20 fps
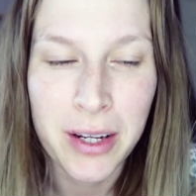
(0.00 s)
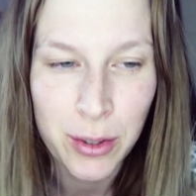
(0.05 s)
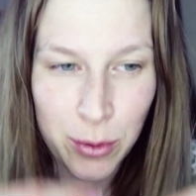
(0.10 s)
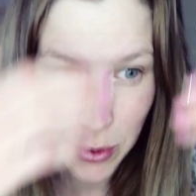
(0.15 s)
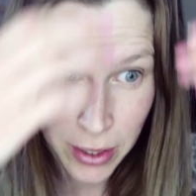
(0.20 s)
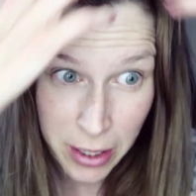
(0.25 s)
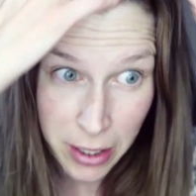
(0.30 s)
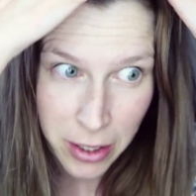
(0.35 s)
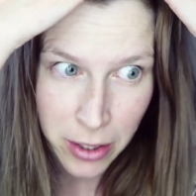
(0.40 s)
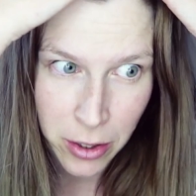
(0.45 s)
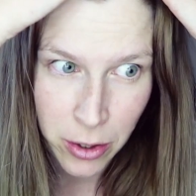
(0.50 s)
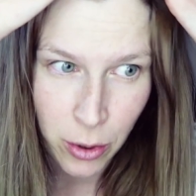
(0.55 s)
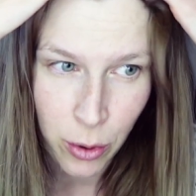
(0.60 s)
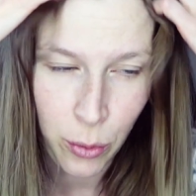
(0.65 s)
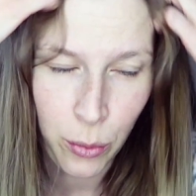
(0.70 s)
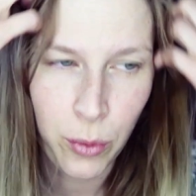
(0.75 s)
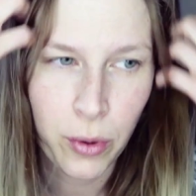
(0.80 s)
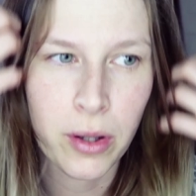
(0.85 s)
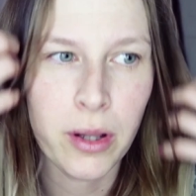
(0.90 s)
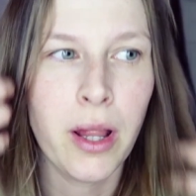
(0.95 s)
I do not
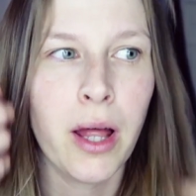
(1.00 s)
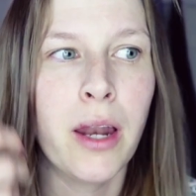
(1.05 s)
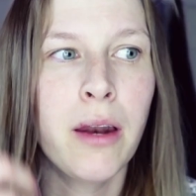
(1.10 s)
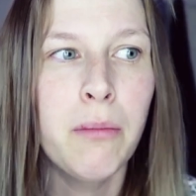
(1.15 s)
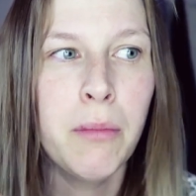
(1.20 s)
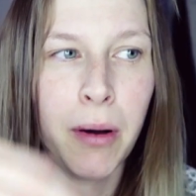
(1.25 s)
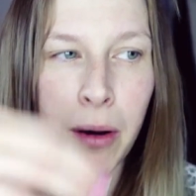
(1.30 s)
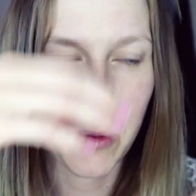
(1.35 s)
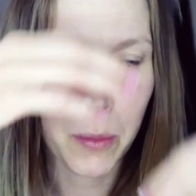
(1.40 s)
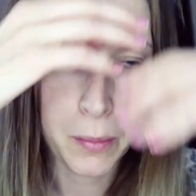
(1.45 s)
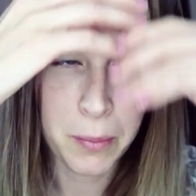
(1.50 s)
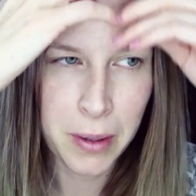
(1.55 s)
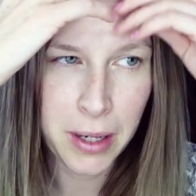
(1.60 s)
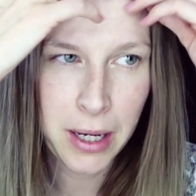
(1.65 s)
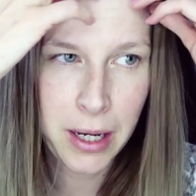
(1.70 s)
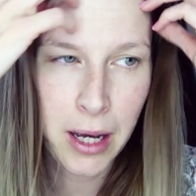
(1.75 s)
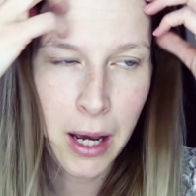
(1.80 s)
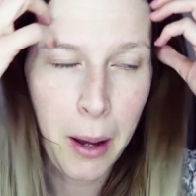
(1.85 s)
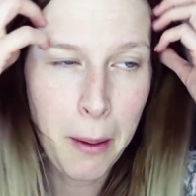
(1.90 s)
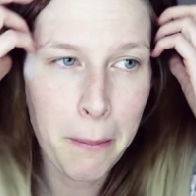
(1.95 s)
know a lot about
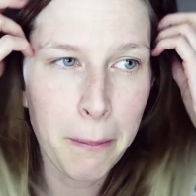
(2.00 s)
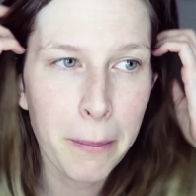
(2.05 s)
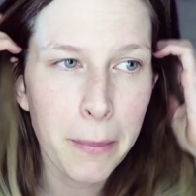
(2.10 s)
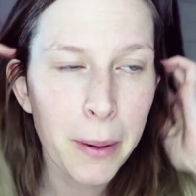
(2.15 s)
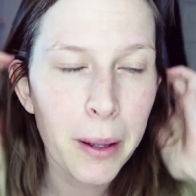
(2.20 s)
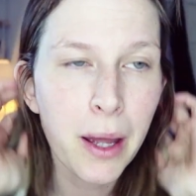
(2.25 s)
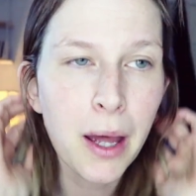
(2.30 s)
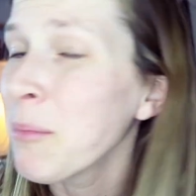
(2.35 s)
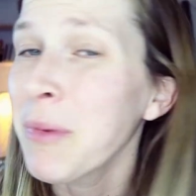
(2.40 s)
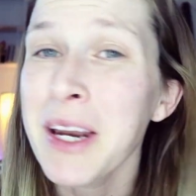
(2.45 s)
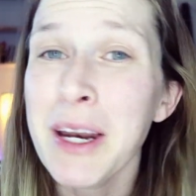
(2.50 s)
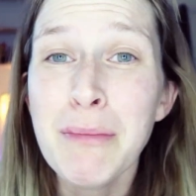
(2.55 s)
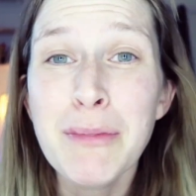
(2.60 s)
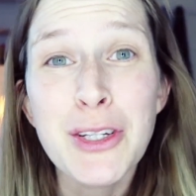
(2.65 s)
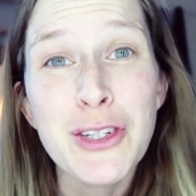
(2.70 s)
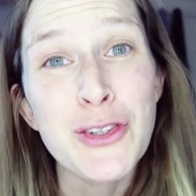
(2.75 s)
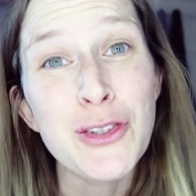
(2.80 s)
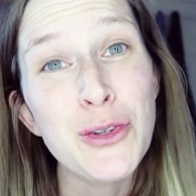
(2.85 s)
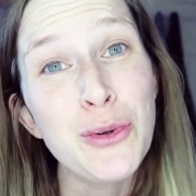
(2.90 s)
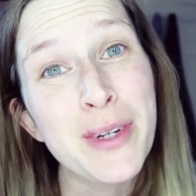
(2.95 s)
makeup. But I'm
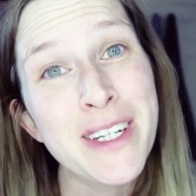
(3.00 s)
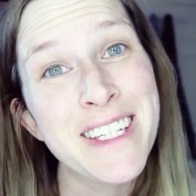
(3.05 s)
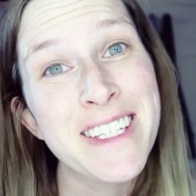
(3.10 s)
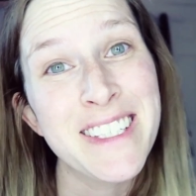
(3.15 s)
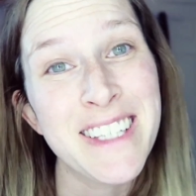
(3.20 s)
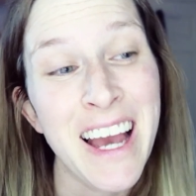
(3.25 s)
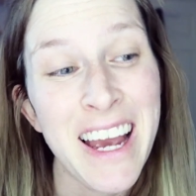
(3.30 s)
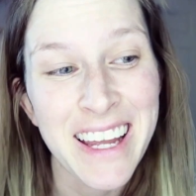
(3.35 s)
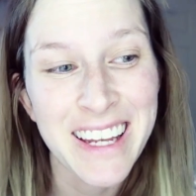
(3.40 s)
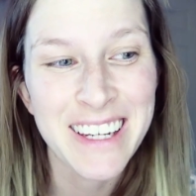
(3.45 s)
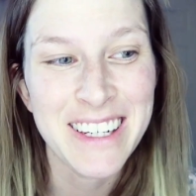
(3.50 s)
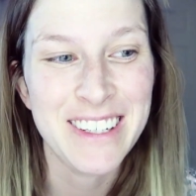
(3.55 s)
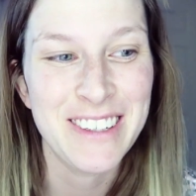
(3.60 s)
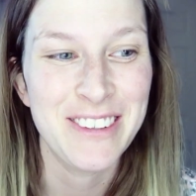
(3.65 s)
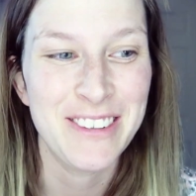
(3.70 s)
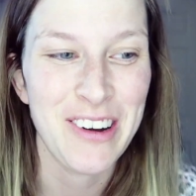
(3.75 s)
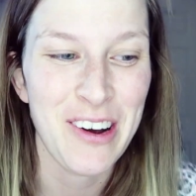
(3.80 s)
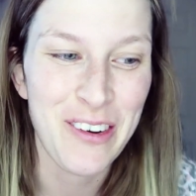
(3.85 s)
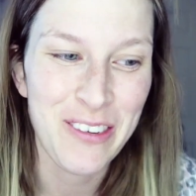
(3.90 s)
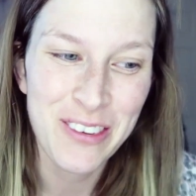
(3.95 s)
just so
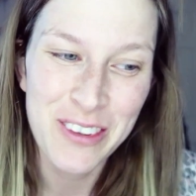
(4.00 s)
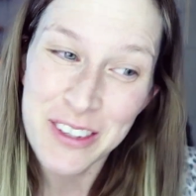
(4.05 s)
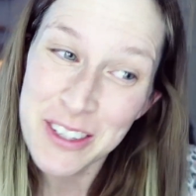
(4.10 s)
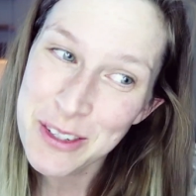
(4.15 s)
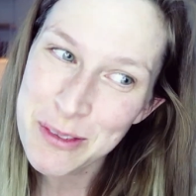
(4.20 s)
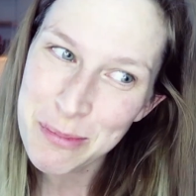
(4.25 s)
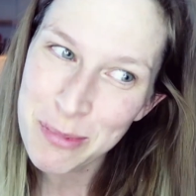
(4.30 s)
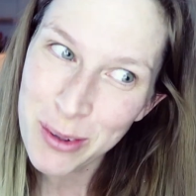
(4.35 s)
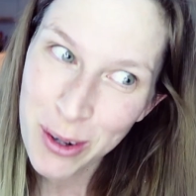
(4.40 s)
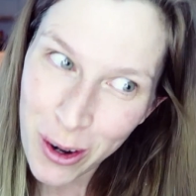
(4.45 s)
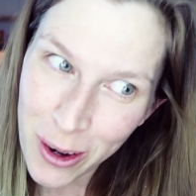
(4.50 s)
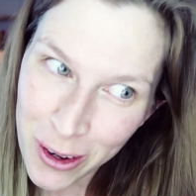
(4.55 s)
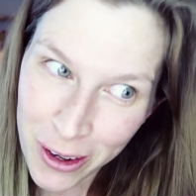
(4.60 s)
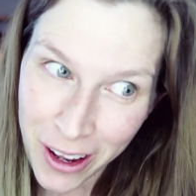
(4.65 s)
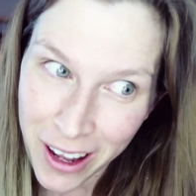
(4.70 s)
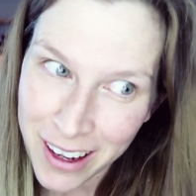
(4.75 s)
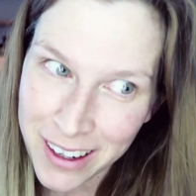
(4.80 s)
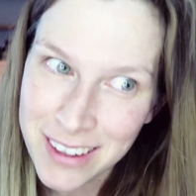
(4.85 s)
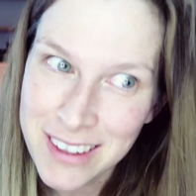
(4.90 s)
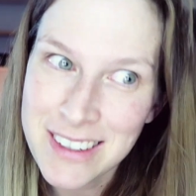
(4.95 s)
excited over this
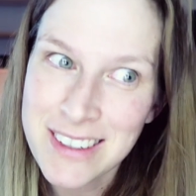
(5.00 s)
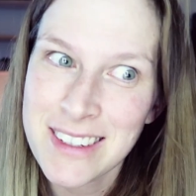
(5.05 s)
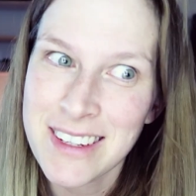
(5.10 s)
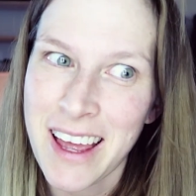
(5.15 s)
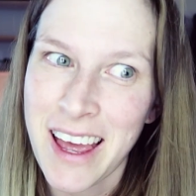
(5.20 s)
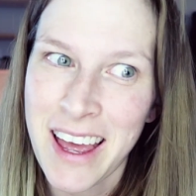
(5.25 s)
product.